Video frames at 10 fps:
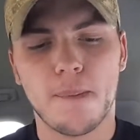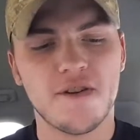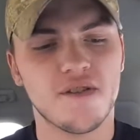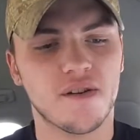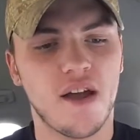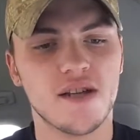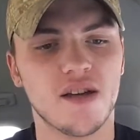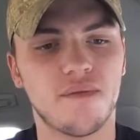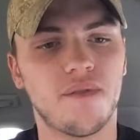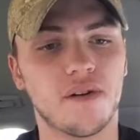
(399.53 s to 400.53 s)
make sure your can's
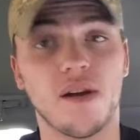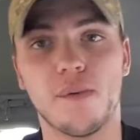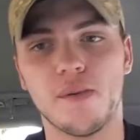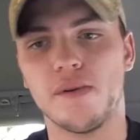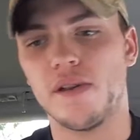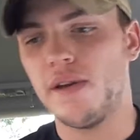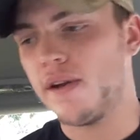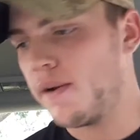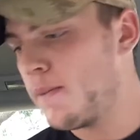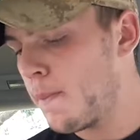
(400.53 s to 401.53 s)
not fucked up when you put the lid
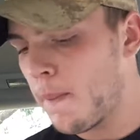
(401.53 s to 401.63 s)
on it.